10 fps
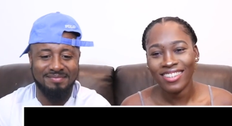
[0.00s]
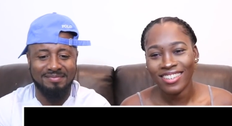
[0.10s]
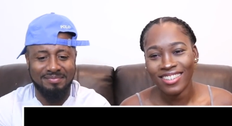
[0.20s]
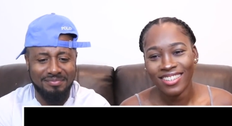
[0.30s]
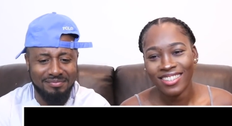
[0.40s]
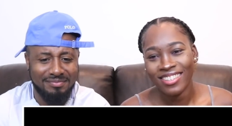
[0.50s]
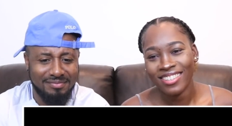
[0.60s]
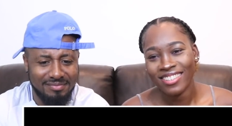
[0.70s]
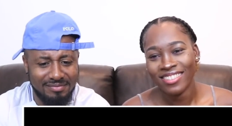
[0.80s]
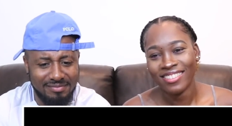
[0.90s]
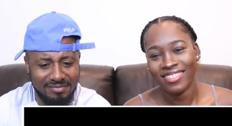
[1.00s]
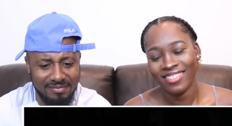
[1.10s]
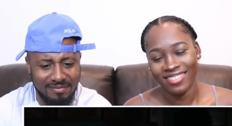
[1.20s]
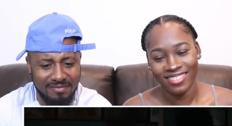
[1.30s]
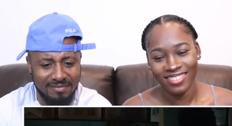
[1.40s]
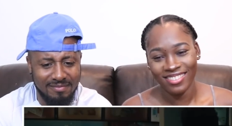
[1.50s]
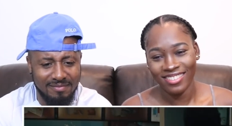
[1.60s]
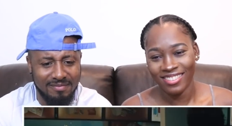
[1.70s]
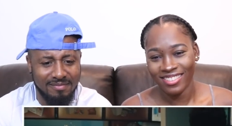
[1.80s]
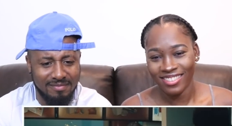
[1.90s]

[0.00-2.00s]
[no speech]